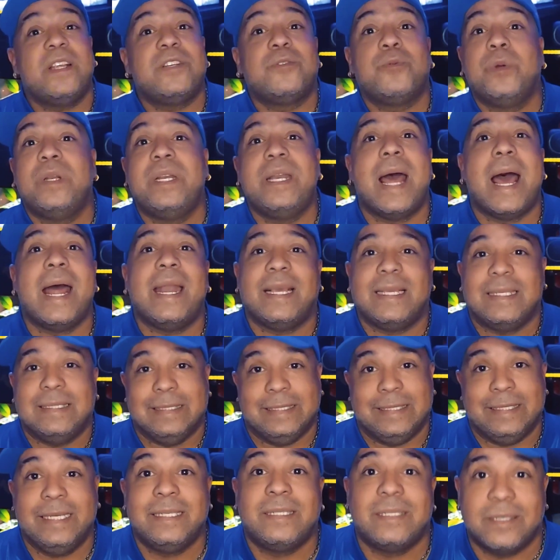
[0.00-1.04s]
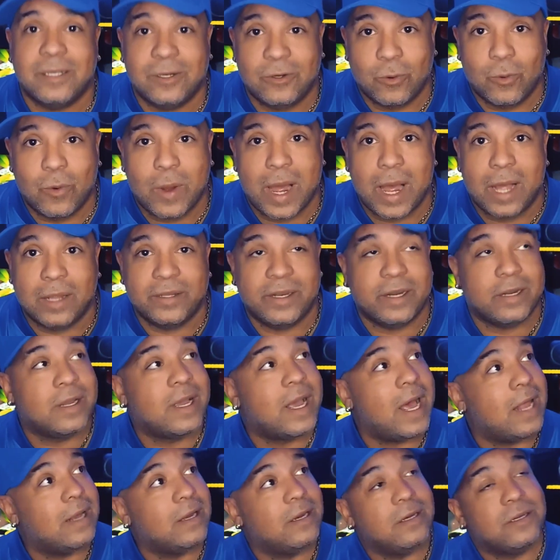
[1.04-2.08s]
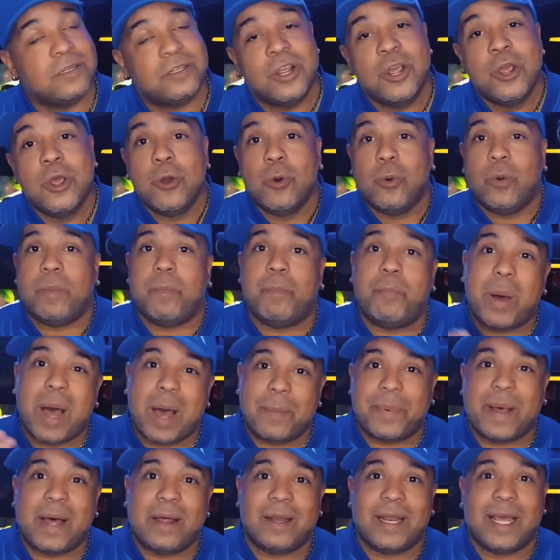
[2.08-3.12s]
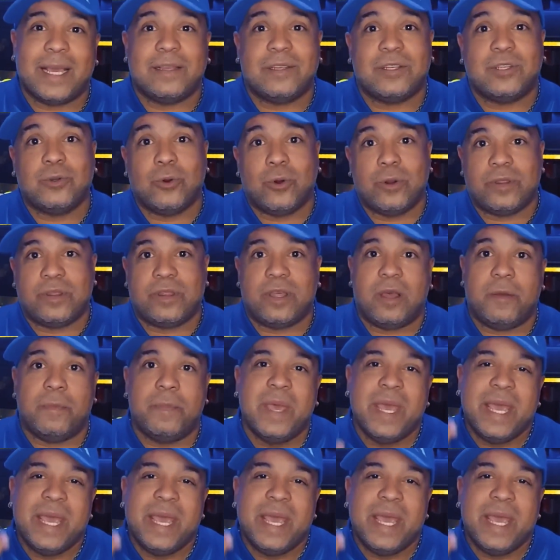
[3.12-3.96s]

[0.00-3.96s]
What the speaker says: not exist in the wild. Their colors would pop out like a sore thumb,